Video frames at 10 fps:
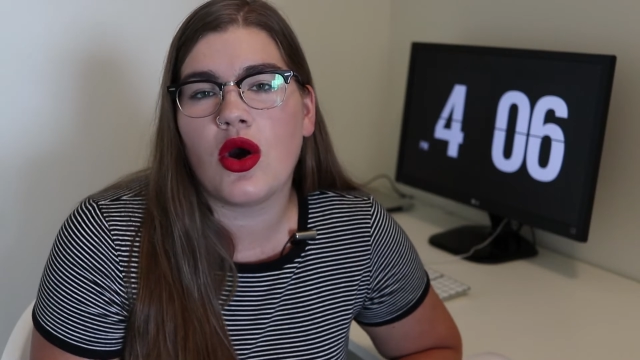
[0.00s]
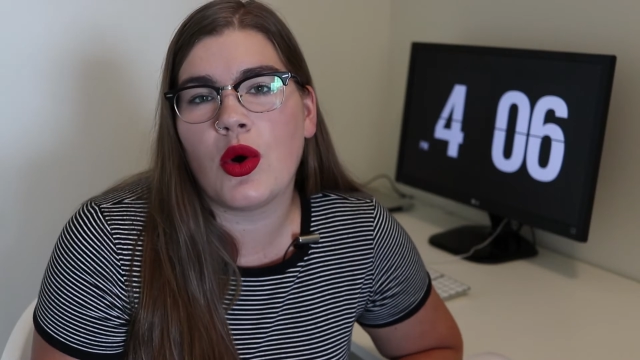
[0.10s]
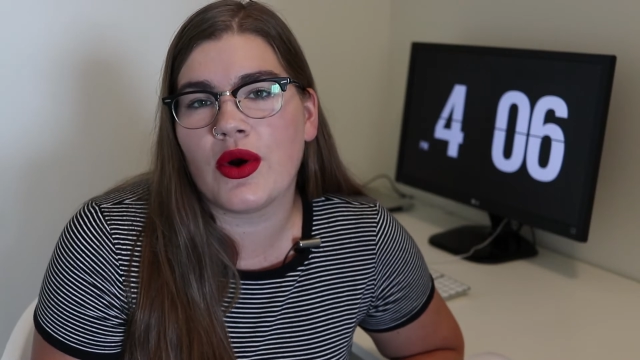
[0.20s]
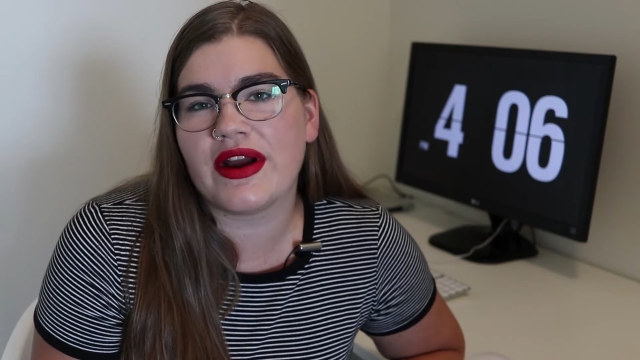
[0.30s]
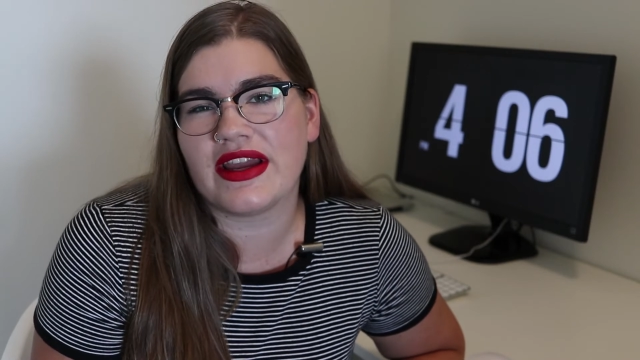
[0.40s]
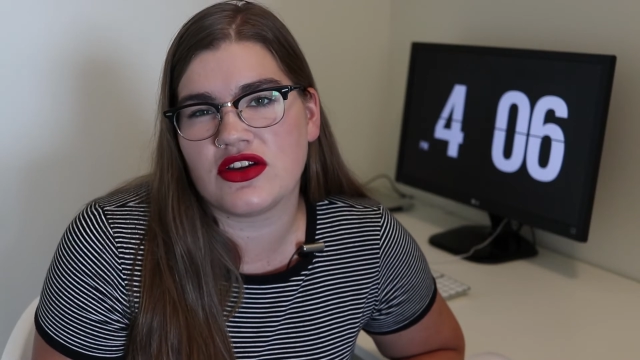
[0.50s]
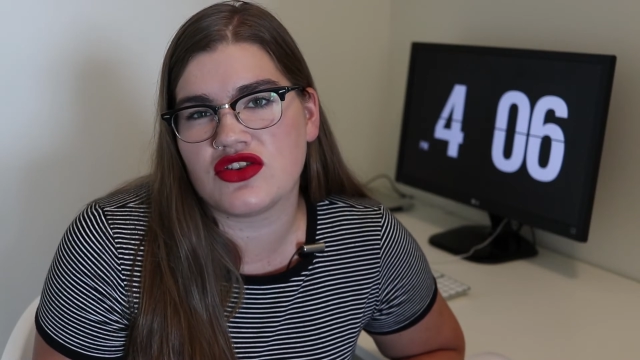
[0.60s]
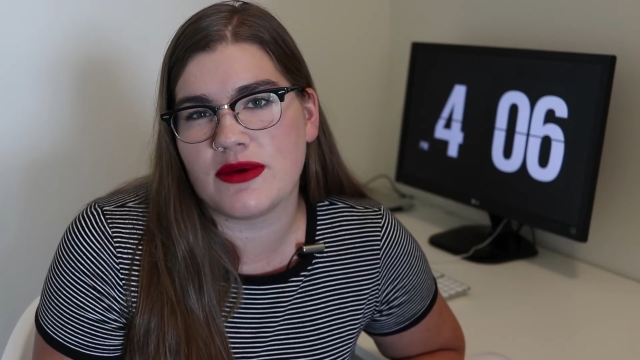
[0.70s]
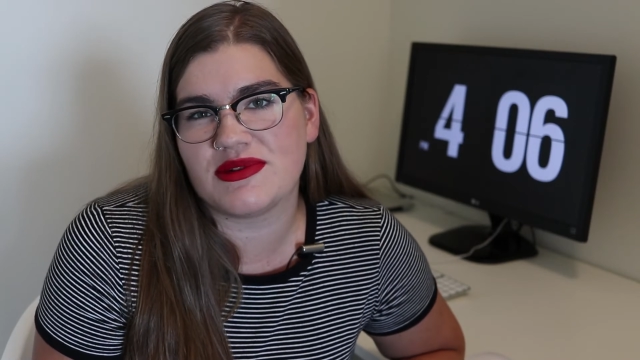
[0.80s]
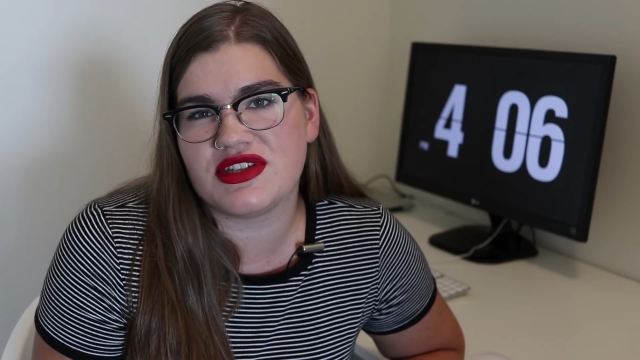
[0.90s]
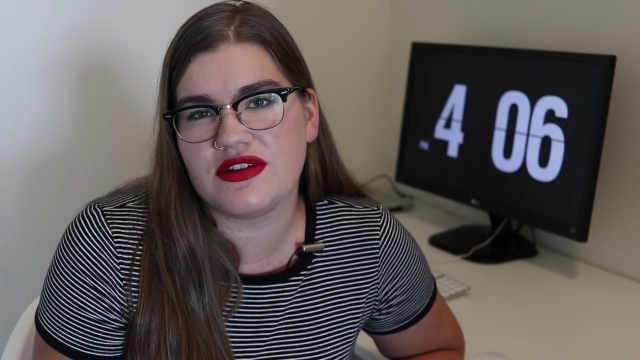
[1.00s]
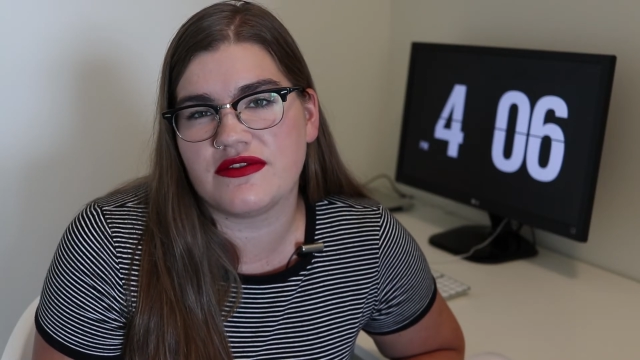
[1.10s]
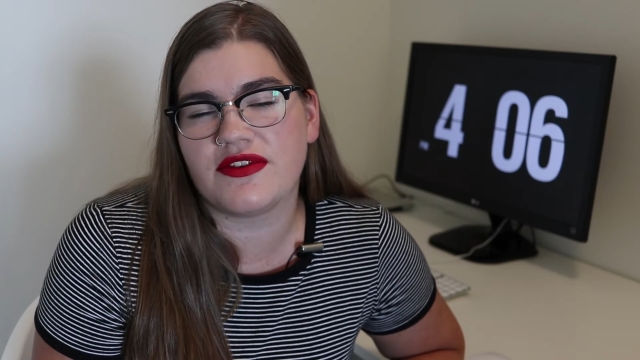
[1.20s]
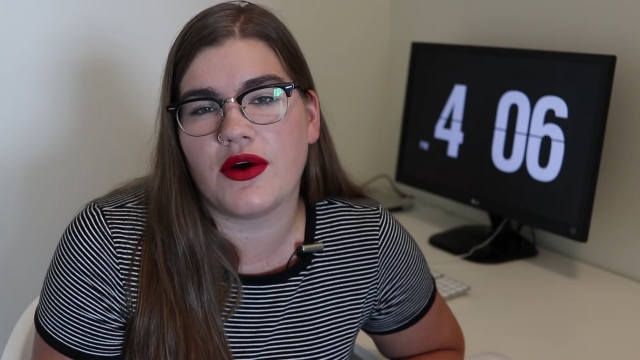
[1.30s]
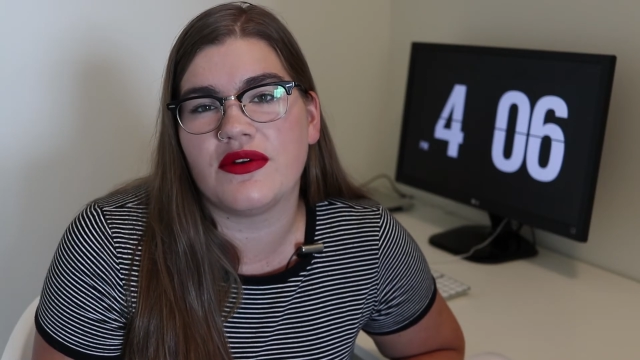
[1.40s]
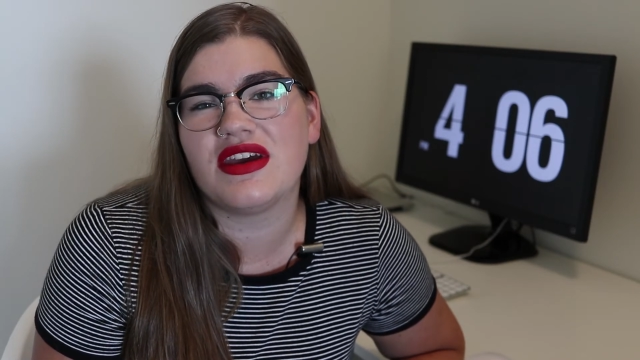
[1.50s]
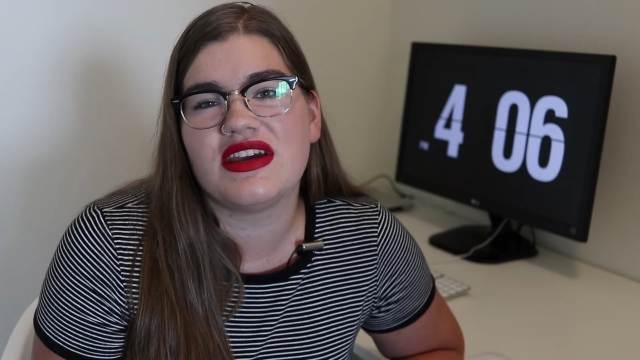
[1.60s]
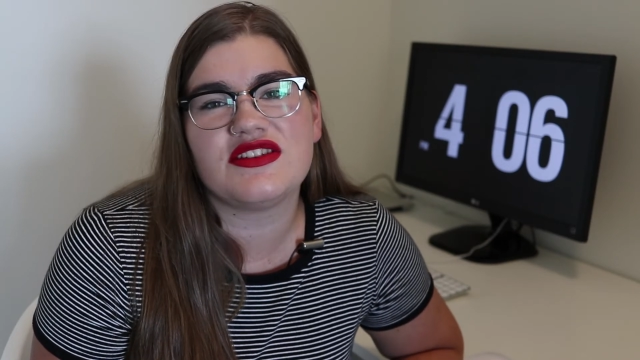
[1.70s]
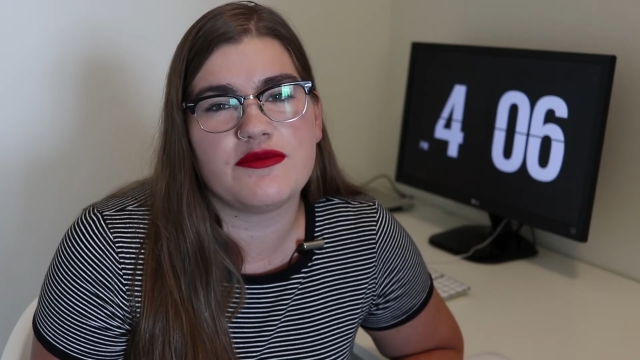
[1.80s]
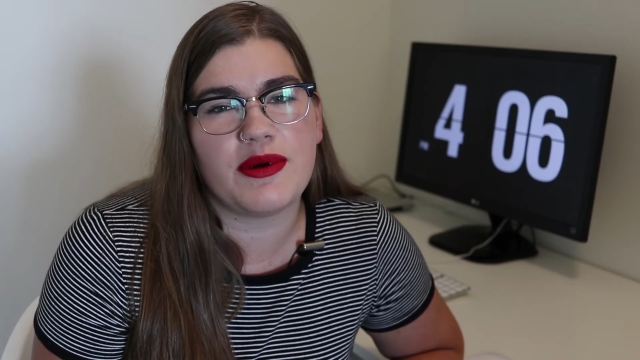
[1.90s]
or airdrop it to your phone
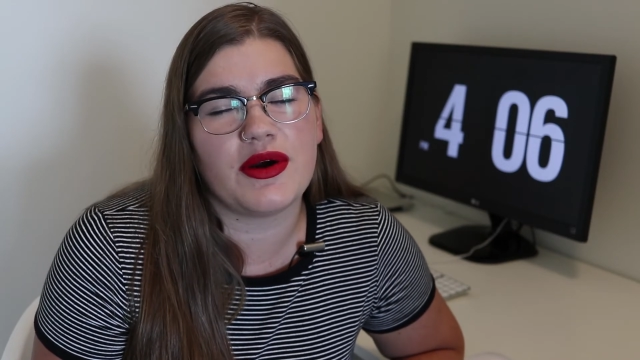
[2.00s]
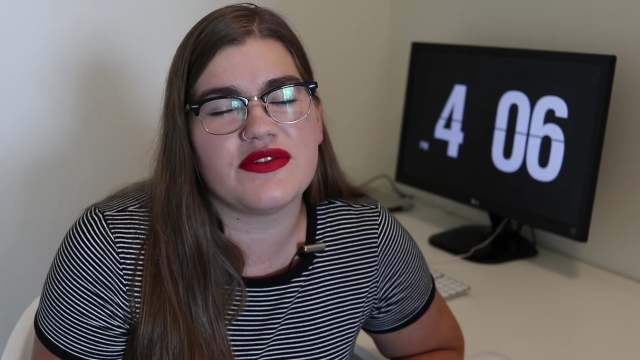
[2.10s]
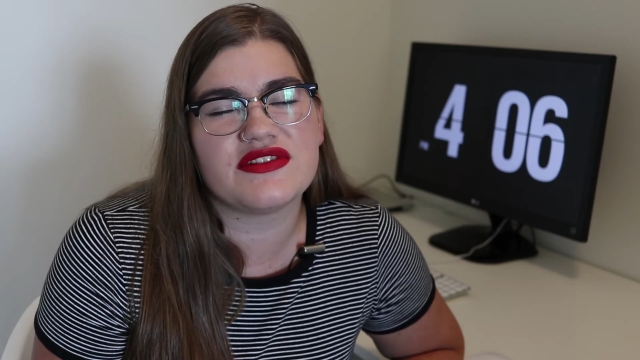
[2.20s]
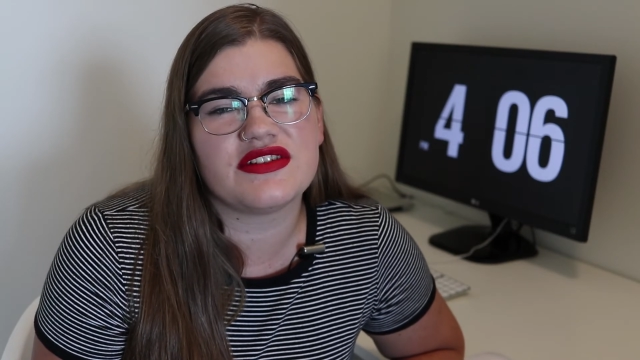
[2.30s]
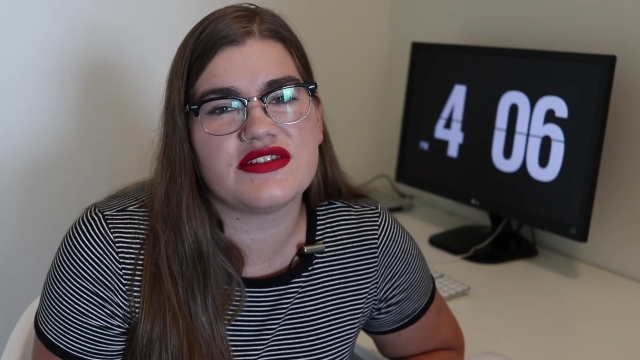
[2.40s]
to post